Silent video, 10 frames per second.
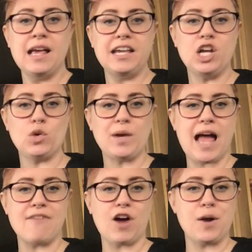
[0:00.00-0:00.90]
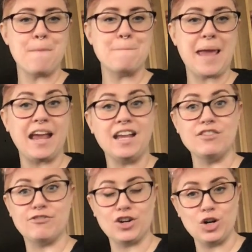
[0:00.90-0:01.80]
Here we have our
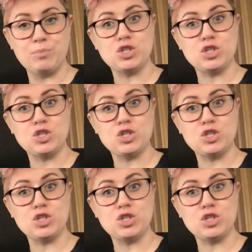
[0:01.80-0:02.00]
main verb